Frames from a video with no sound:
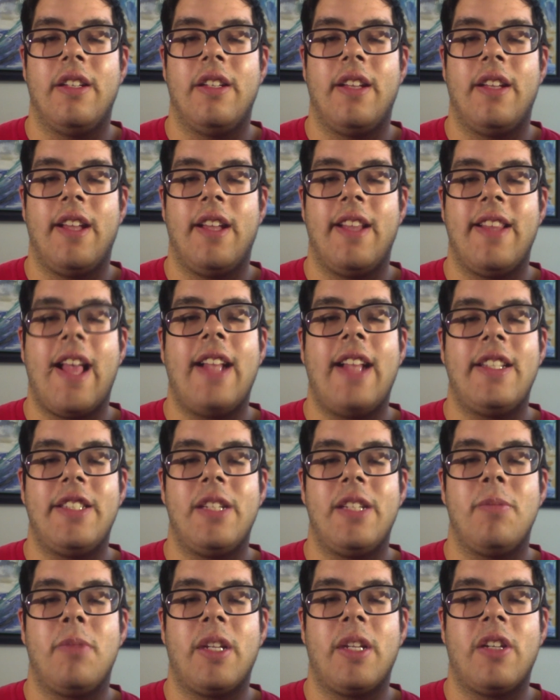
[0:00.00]
And that's
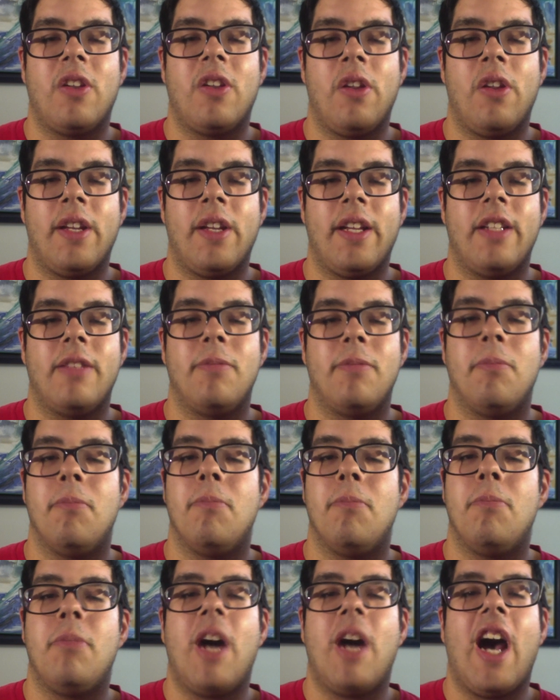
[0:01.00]
simply calling it
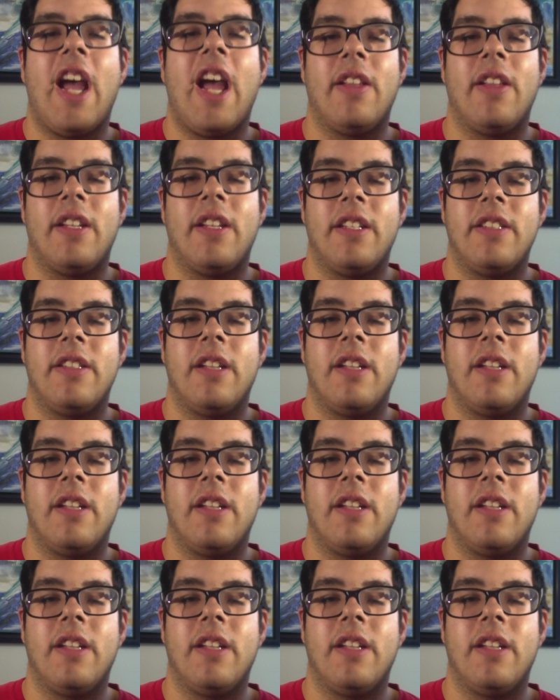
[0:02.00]
pilot.